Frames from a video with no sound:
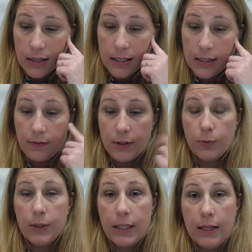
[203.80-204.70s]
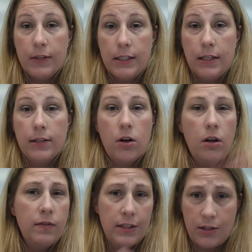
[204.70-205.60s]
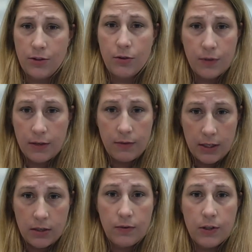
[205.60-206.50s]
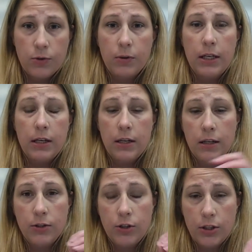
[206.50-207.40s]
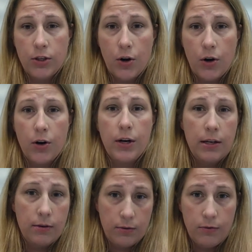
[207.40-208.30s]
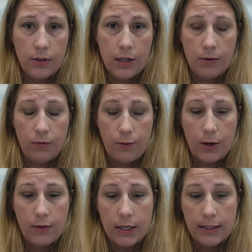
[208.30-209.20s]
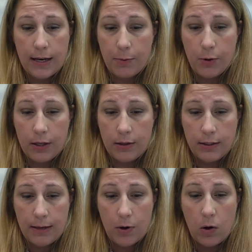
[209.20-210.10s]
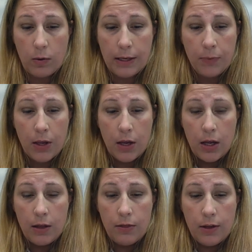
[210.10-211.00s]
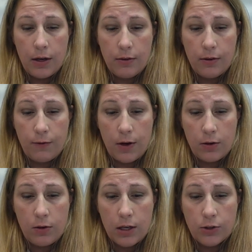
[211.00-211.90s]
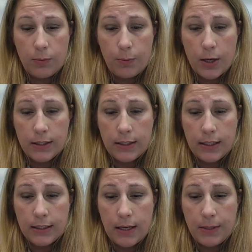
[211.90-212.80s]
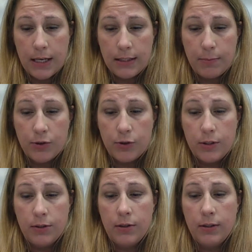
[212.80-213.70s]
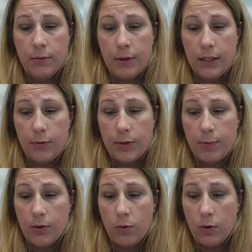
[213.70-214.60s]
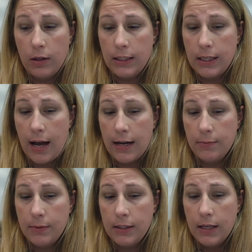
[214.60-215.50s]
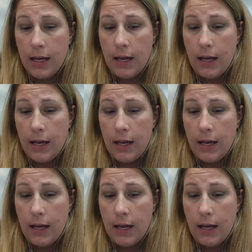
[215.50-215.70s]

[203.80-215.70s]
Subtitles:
individually given test. All of these tests are given individually, just to her in front of the examiner and examiner only. The phonological processing subtest measures the student's ability to respond orally to items